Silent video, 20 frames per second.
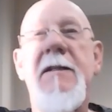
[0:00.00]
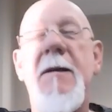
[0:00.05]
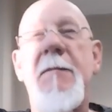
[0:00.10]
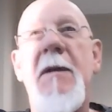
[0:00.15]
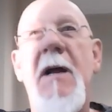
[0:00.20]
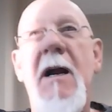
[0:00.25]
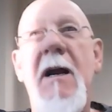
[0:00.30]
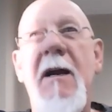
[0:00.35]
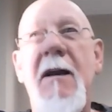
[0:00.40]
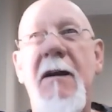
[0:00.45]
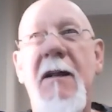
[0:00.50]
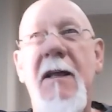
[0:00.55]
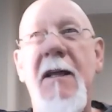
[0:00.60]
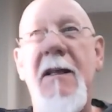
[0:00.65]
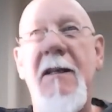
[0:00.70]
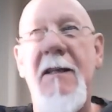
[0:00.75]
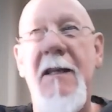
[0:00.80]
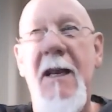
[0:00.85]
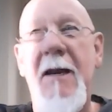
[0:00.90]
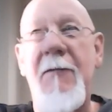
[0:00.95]
I'm not going to
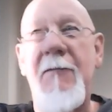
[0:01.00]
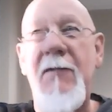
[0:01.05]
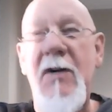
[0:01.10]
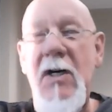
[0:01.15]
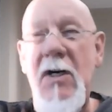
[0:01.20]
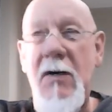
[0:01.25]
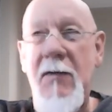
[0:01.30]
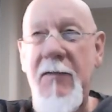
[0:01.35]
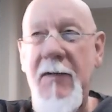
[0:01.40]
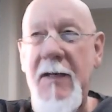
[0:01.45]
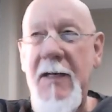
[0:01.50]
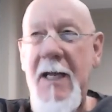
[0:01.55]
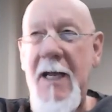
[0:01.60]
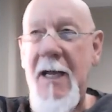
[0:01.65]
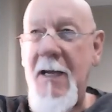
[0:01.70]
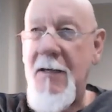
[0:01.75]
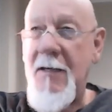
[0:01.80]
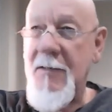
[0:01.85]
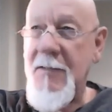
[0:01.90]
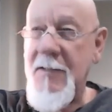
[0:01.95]
get that involved in
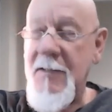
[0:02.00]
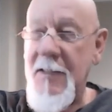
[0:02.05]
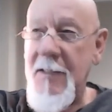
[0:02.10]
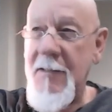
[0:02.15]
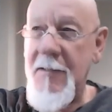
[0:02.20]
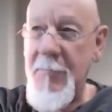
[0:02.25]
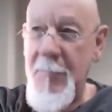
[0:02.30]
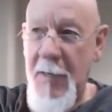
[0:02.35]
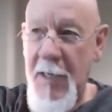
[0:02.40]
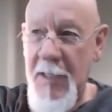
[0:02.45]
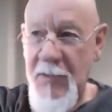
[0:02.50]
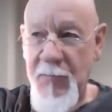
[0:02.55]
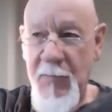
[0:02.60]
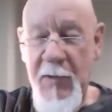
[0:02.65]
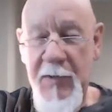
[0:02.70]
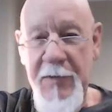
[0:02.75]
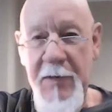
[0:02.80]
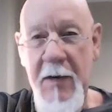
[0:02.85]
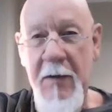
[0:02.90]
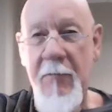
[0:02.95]
that because then you might as
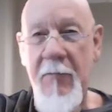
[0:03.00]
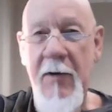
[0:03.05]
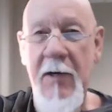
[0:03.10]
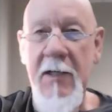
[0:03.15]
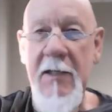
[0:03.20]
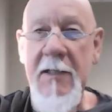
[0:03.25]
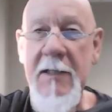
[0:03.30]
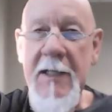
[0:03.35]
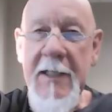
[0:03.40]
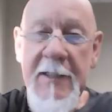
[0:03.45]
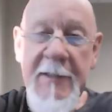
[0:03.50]
well not read.